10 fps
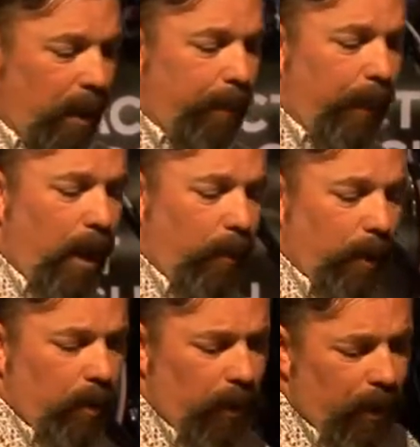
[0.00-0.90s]
a prayer
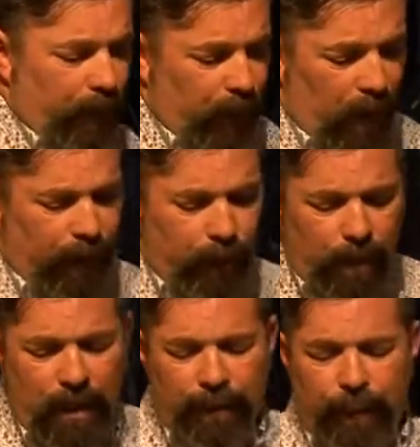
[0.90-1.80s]
with you. And if you
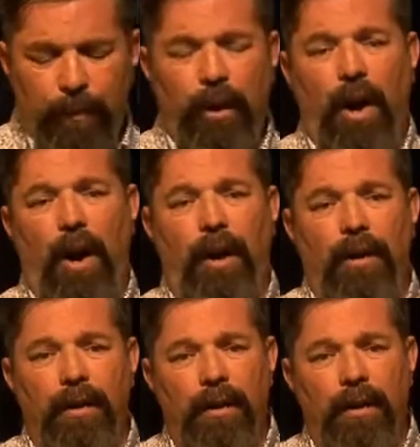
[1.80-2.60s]
mean it from your heart,